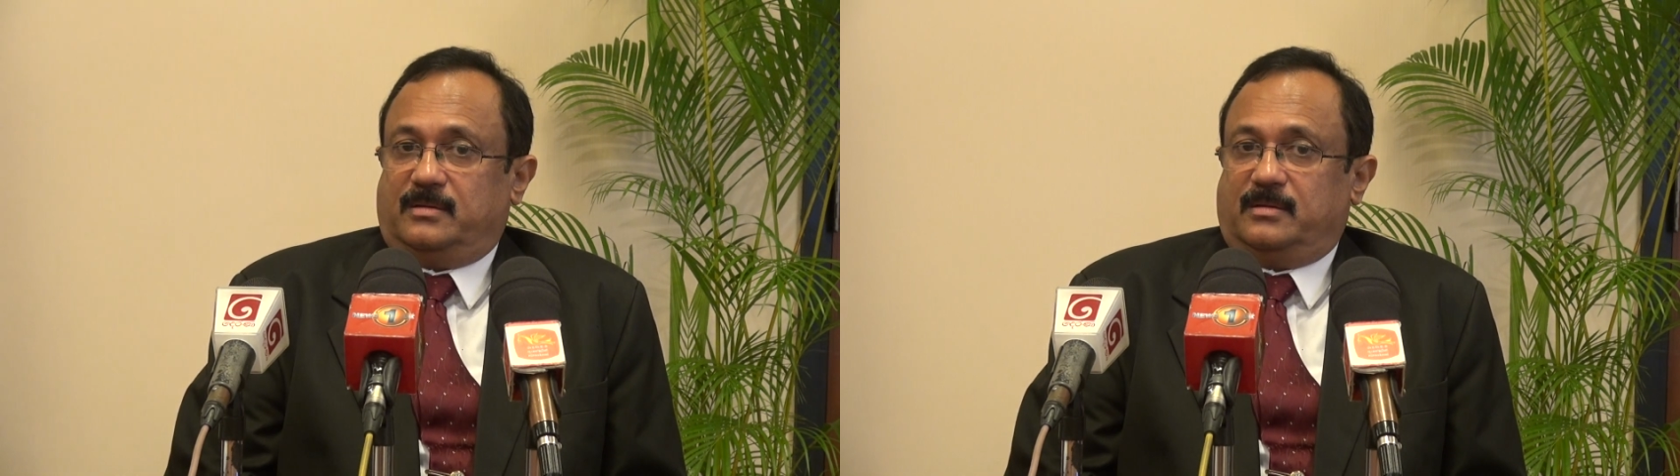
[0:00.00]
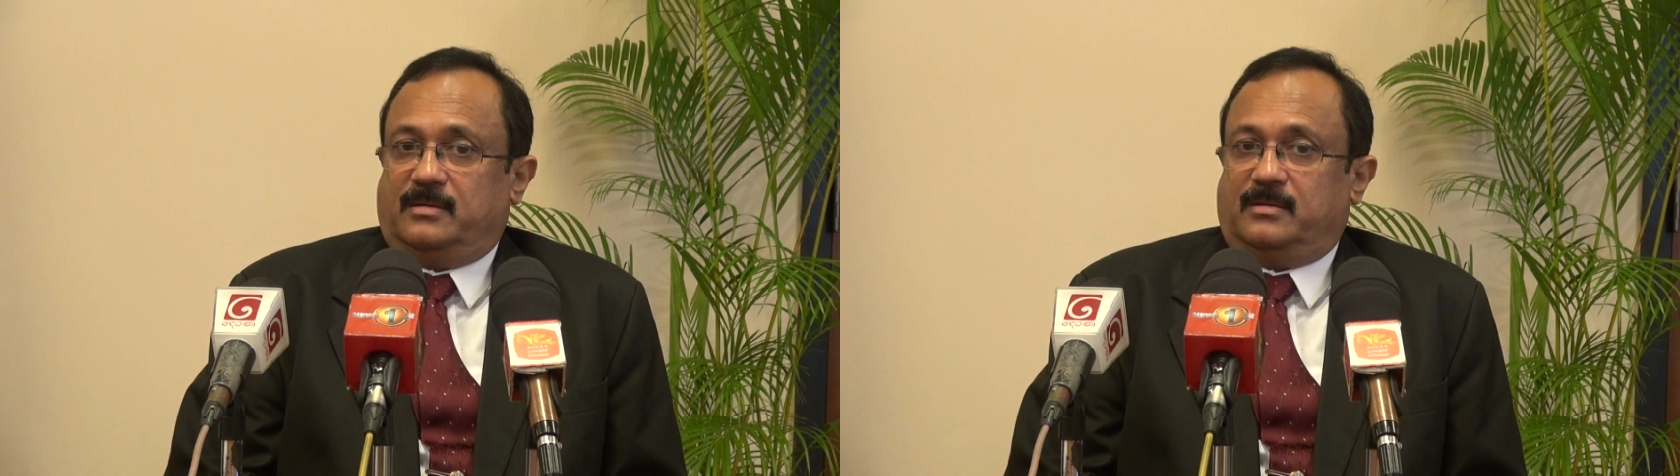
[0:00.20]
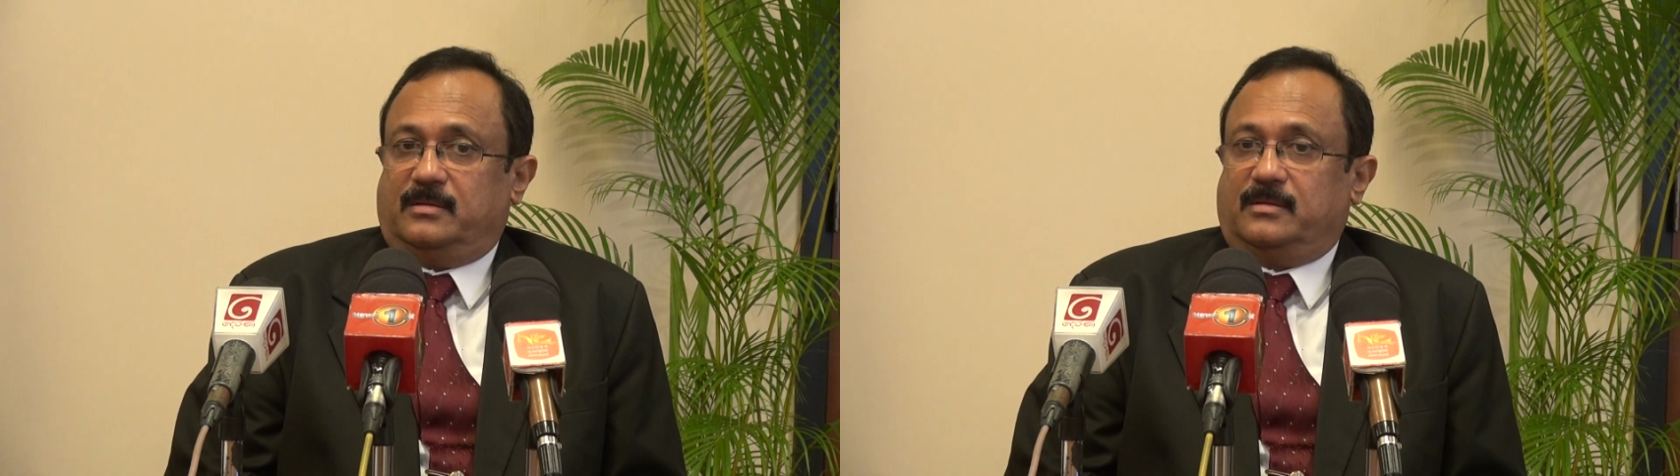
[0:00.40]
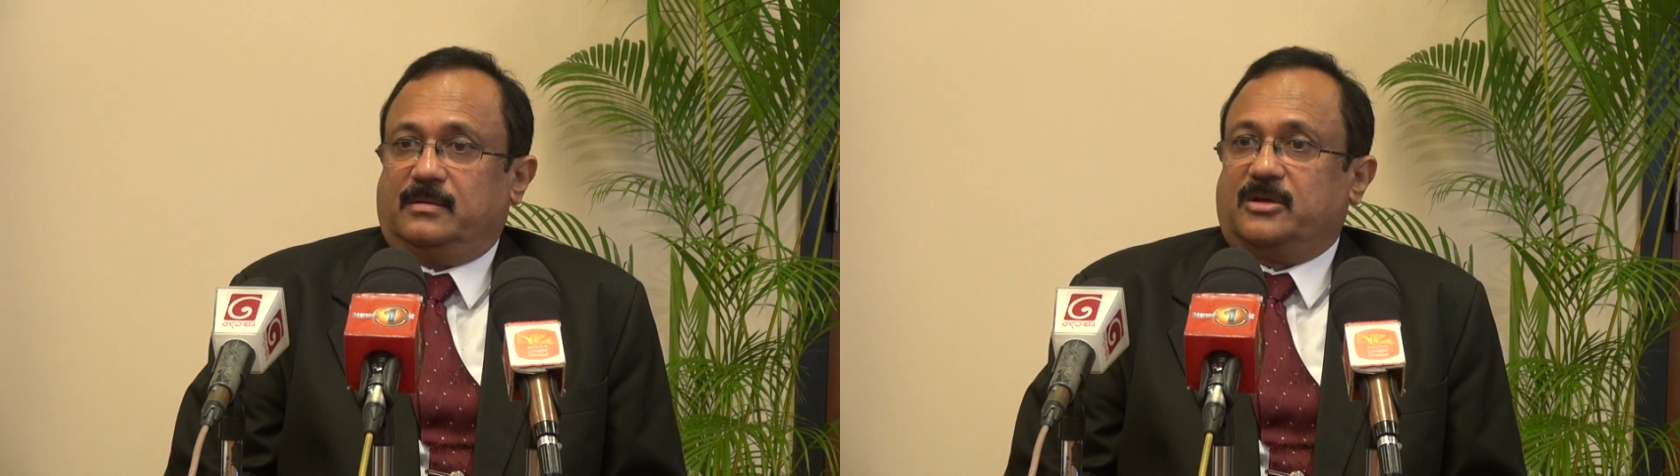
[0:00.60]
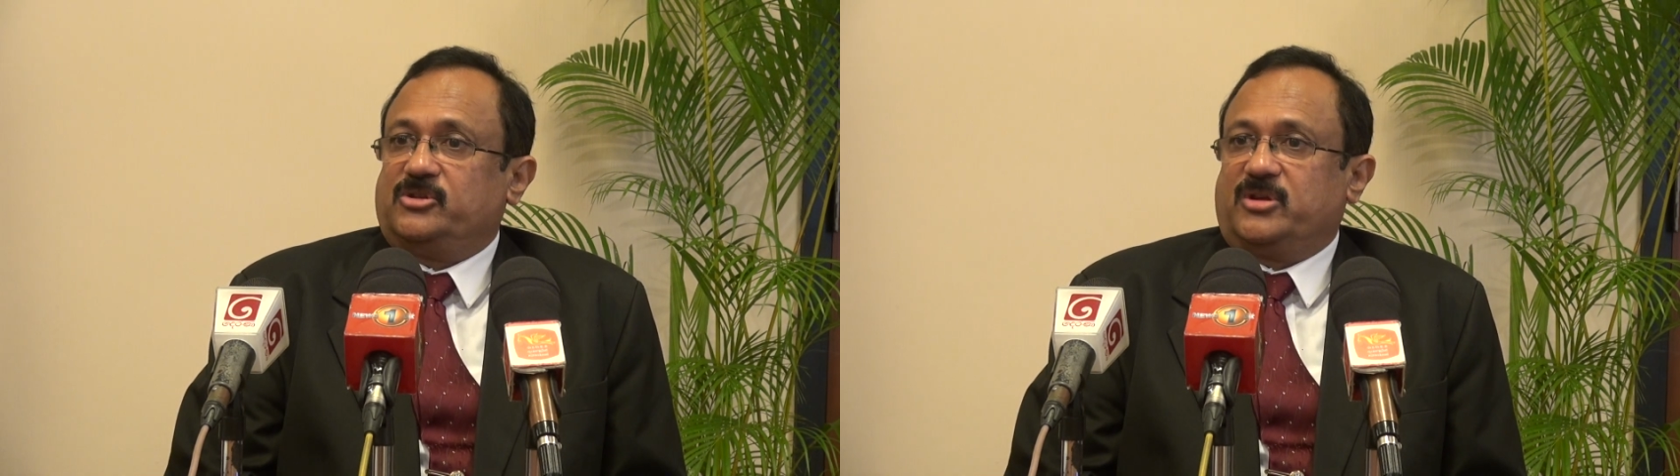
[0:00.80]
uh,
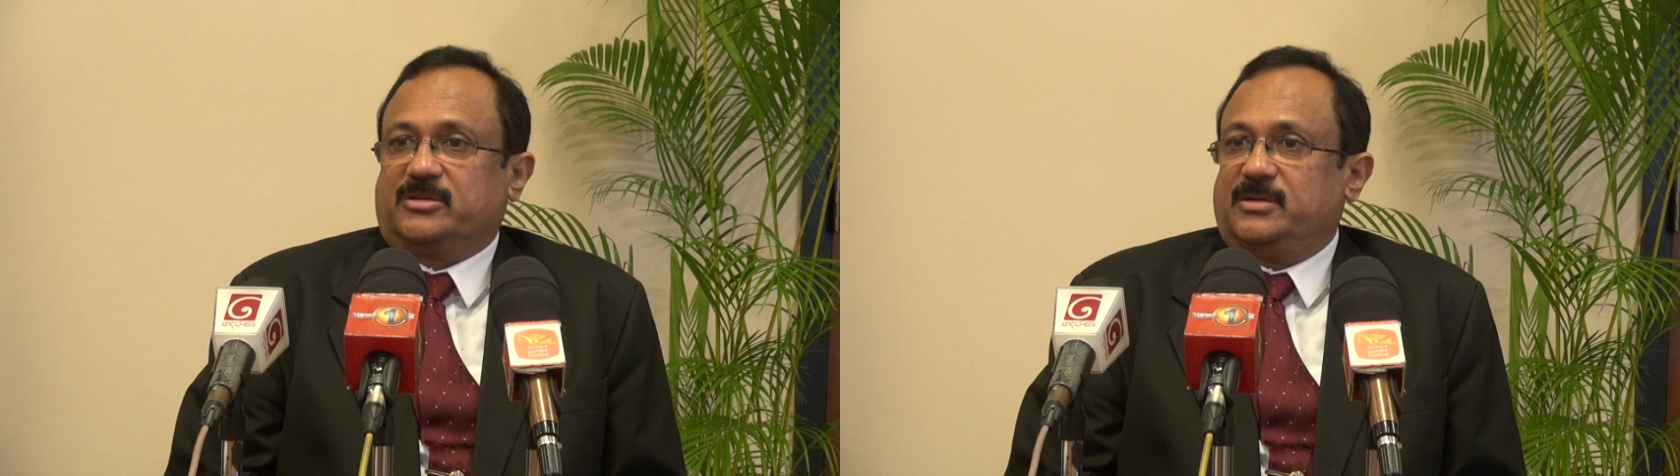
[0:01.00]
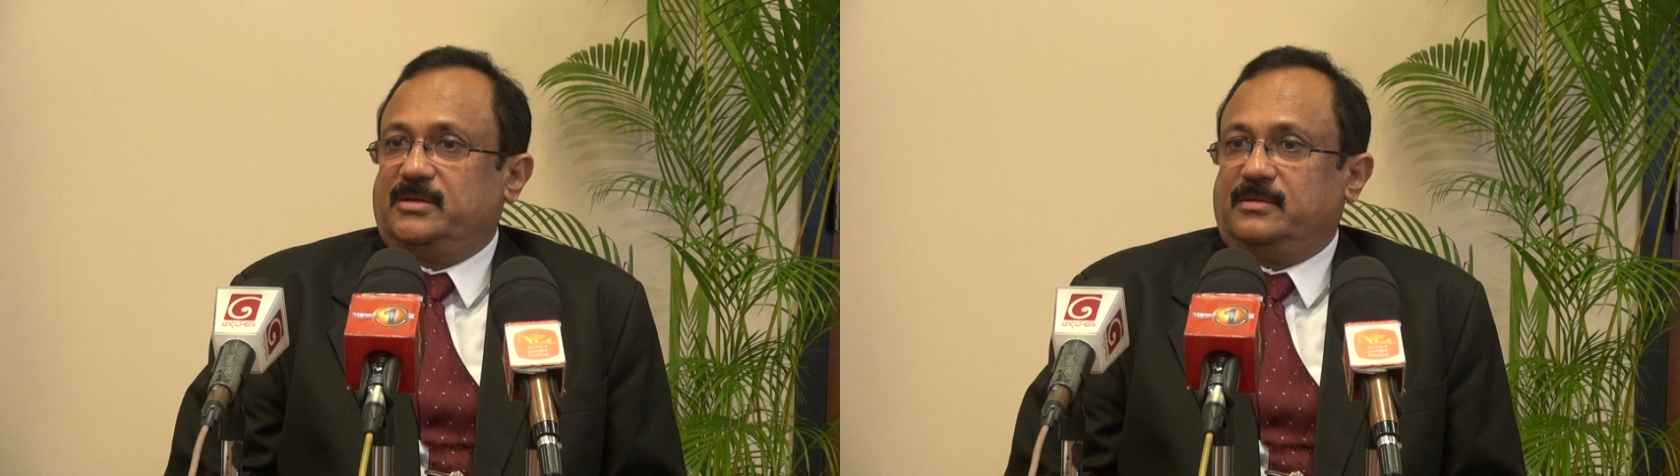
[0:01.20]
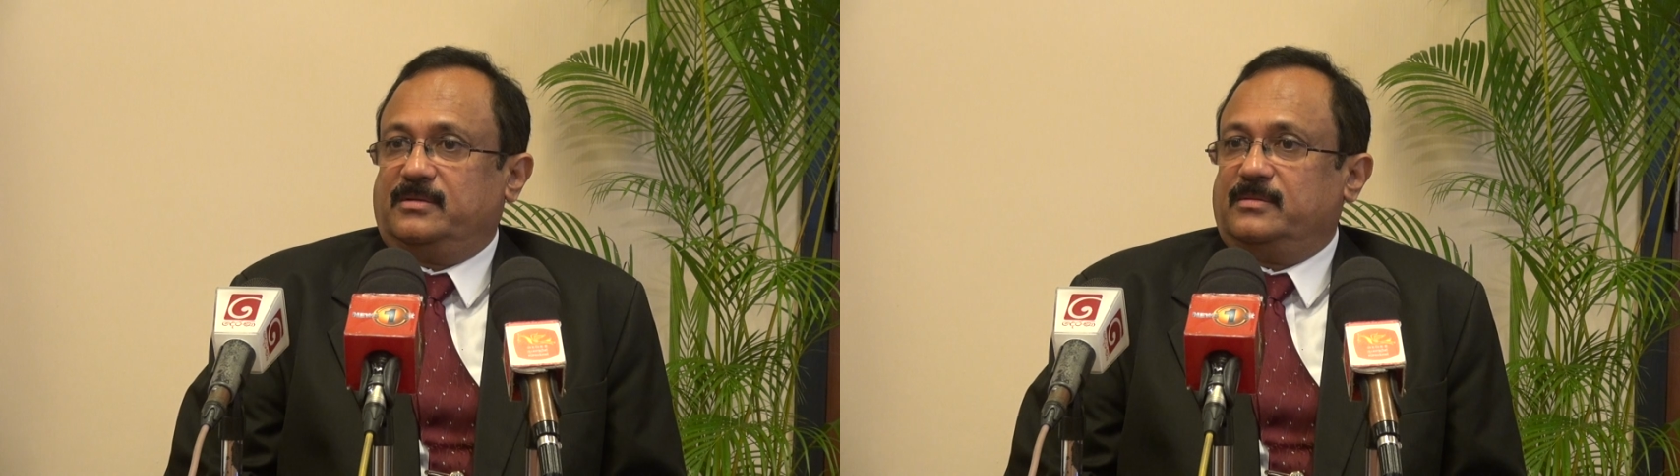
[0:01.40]
construction